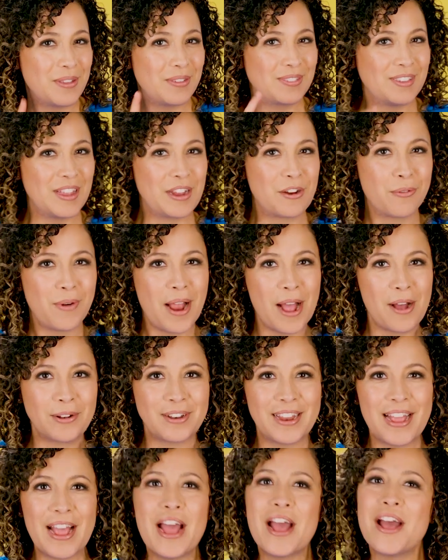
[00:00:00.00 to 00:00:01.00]
Stick around.
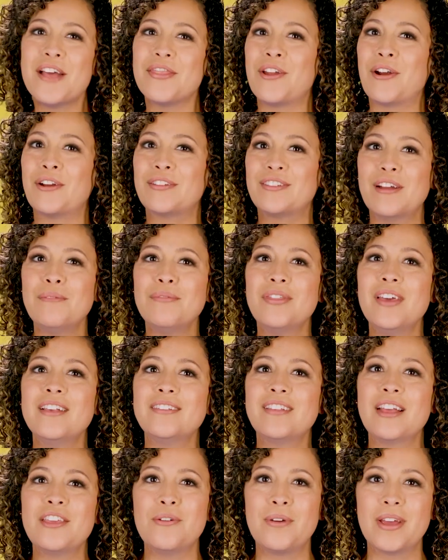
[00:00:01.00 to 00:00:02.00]
There are some things
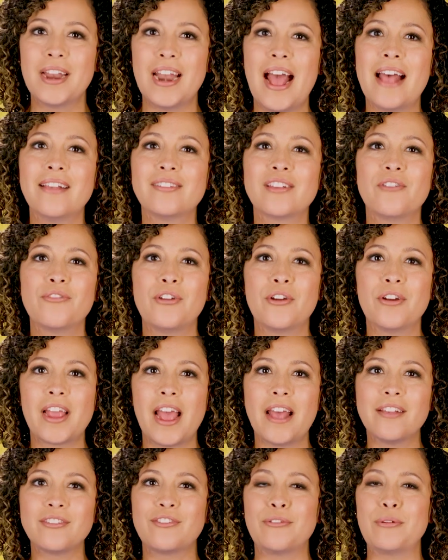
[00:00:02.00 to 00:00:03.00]
that you can ask of your
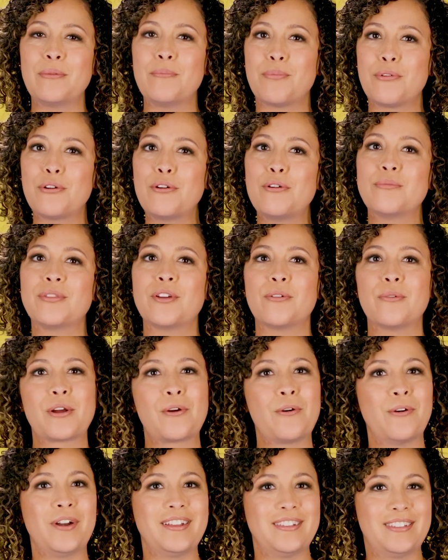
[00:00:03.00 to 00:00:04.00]
guests to improve their
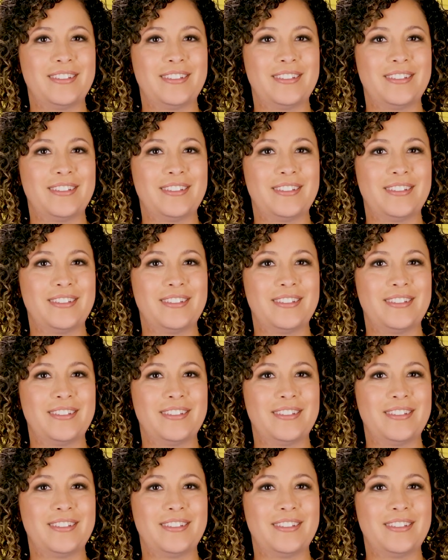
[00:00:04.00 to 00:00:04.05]
recording